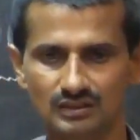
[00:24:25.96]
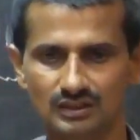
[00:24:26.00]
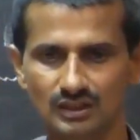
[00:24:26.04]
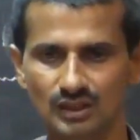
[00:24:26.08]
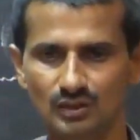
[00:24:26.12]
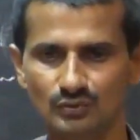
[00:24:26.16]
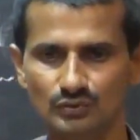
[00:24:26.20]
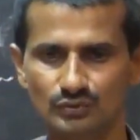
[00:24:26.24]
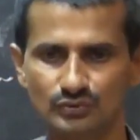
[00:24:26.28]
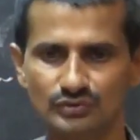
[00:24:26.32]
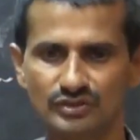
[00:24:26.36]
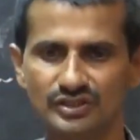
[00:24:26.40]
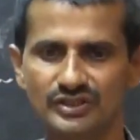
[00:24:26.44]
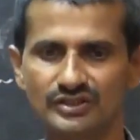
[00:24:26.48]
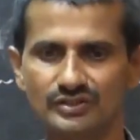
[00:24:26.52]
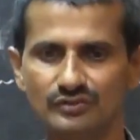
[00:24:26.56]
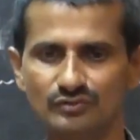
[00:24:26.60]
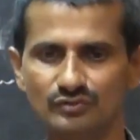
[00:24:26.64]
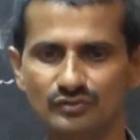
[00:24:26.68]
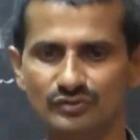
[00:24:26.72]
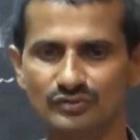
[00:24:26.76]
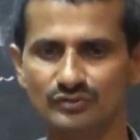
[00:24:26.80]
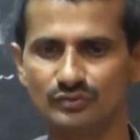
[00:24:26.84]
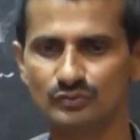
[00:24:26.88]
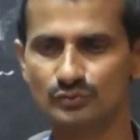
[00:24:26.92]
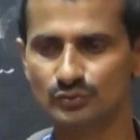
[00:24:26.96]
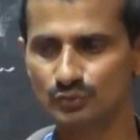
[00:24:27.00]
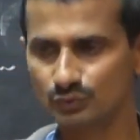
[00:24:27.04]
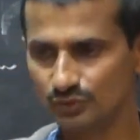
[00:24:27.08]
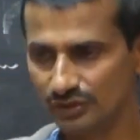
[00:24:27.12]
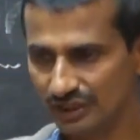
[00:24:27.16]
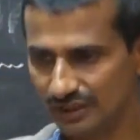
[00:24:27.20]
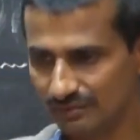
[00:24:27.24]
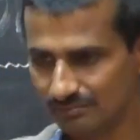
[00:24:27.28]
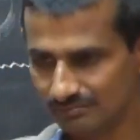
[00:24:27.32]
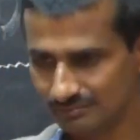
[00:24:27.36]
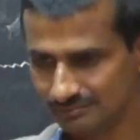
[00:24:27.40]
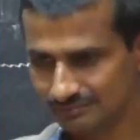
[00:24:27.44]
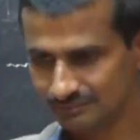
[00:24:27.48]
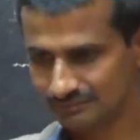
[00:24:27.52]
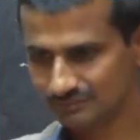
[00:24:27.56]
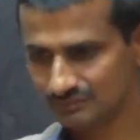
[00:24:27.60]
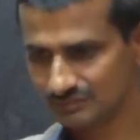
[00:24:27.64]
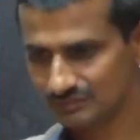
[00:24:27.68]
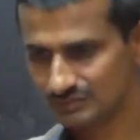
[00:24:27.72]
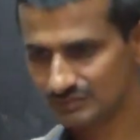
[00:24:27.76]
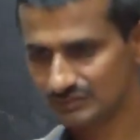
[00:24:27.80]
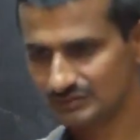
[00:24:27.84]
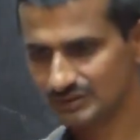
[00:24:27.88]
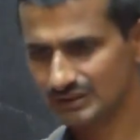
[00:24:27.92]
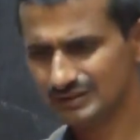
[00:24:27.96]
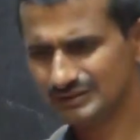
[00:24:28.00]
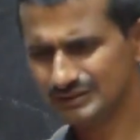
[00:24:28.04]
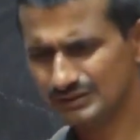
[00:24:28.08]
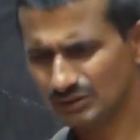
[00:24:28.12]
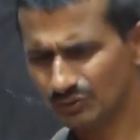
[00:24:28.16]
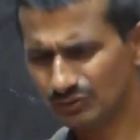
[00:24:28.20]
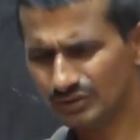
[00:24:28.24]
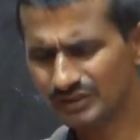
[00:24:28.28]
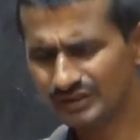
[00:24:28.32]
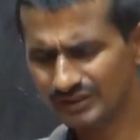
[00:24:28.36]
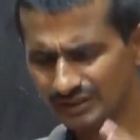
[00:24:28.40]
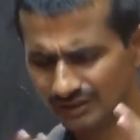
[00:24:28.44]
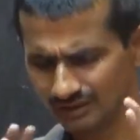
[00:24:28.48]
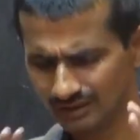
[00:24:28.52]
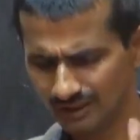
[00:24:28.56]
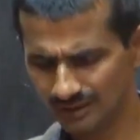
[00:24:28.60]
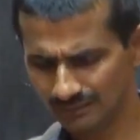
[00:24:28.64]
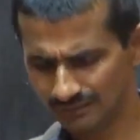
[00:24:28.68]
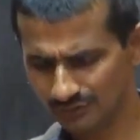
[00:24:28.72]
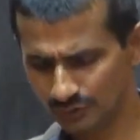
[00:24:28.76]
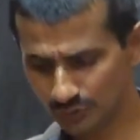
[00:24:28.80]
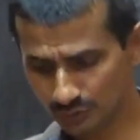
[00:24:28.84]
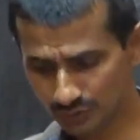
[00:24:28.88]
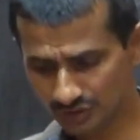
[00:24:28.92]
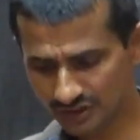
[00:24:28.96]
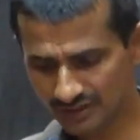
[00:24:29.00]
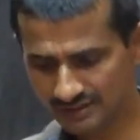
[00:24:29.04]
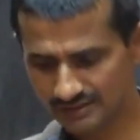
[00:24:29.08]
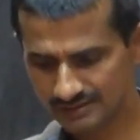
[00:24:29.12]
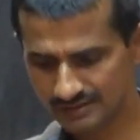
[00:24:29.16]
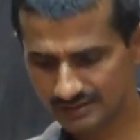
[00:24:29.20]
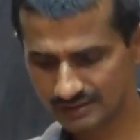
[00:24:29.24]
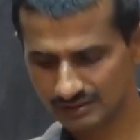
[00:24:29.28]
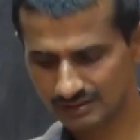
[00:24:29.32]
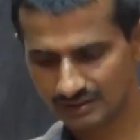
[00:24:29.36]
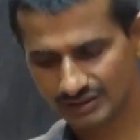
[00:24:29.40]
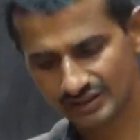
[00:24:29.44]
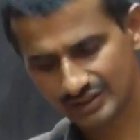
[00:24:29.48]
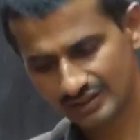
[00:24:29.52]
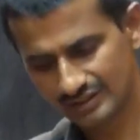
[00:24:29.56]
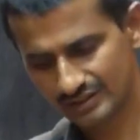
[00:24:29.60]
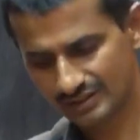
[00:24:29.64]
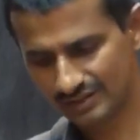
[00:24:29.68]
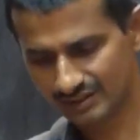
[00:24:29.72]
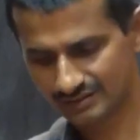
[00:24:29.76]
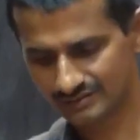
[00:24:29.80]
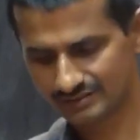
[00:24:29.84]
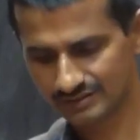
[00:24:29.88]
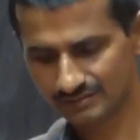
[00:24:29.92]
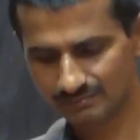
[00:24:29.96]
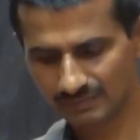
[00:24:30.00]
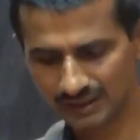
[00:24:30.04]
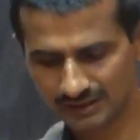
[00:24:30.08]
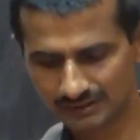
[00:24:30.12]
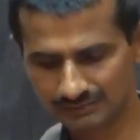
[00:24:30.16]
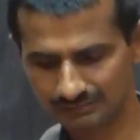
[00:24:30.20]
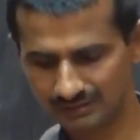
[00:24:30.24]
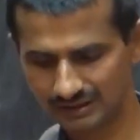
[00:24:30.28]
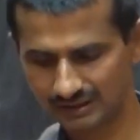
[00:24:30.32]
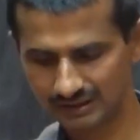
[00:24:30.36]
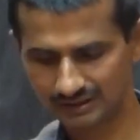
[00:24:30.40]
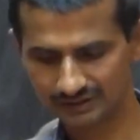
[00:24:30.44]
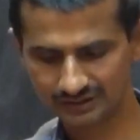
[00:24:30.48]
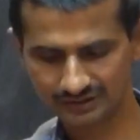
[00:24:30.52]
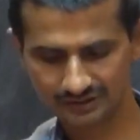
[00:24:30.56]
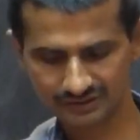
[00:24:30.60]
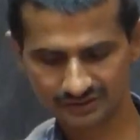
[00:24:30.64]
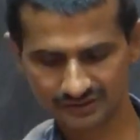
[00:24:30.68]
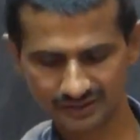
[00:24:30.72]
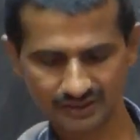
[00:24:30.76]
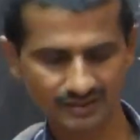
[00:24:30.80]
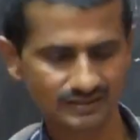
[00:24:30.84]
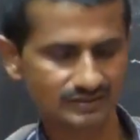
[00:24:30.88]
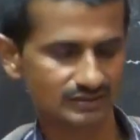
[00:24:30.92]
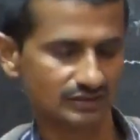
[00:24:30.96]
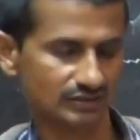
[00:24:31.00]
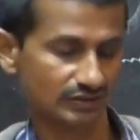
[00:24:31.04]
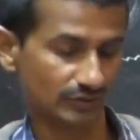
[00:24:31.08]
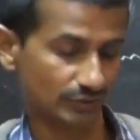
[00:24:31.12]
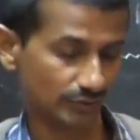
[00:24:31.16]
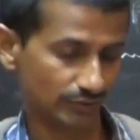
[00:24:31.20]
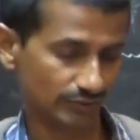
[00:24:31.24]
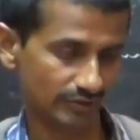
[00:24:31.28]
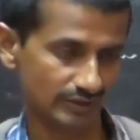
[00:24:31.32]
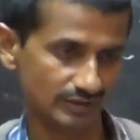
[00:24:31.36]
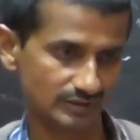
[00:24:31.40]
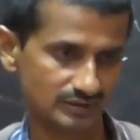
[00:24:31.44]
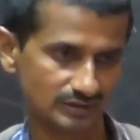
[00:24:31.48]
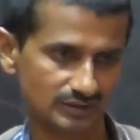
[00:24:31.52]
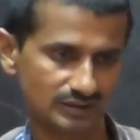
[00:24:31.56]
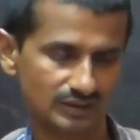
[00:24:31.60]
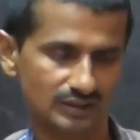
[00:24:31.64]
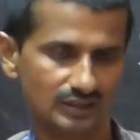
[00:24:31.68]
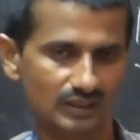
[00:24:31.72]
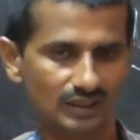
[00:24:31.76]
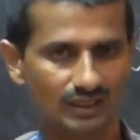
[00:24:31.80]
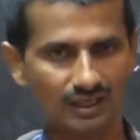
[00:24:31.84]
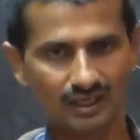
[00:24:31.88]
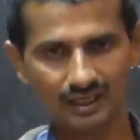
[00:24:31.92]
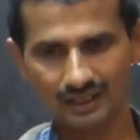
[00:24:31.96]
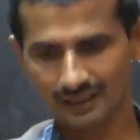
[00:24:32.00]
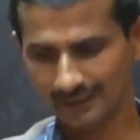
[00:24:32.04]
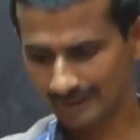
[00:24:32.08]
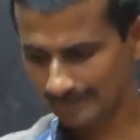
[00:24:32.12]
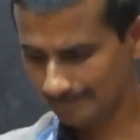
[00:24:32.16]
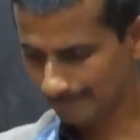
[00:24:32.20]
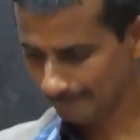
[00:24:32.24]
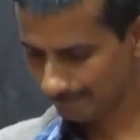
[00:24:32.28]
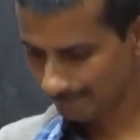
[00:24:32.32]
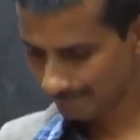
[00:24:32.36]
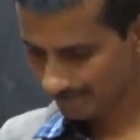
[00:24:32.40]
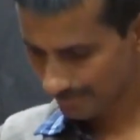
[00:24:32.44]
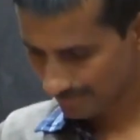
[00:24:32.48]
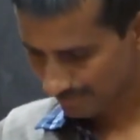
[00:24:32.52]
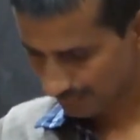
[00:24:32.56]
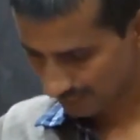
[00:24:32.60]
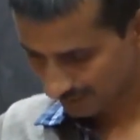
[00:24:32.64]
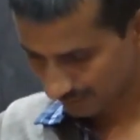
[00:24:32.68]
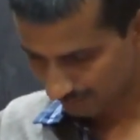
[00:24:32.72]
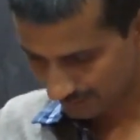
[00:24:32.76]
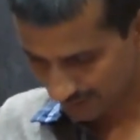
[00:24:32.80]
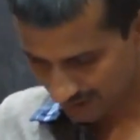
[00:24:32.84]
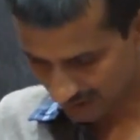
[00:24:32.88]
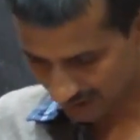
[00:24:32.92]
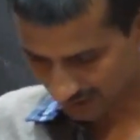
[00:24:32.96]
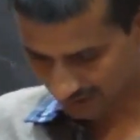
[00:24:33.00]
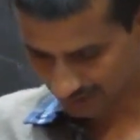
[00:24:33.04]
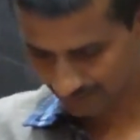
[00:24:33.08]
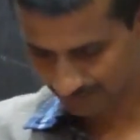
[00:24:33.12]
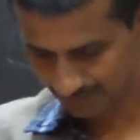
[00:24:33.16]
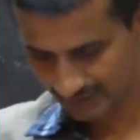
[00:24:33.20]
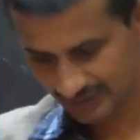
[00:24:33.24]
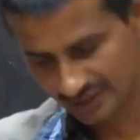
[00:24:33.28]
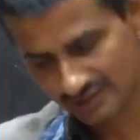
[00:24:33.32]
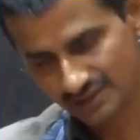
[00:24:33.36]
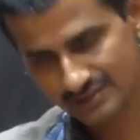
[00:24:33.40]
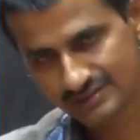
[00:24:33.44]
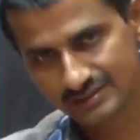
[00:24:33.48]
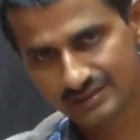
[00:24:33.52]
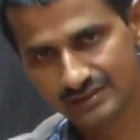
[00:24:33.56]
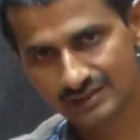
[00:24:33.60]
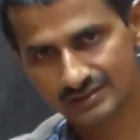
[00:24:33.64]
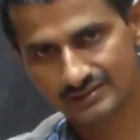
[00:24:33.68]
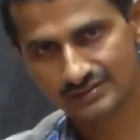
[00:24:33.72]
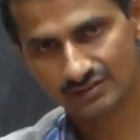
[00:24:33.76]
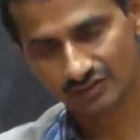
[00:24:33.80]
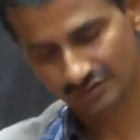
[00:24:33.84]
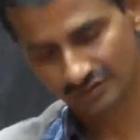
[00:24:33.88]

how to treat to them. Everything duties he stressed. Mahatma Gandhi stressed the duties and the B.R. Ambedkar stressed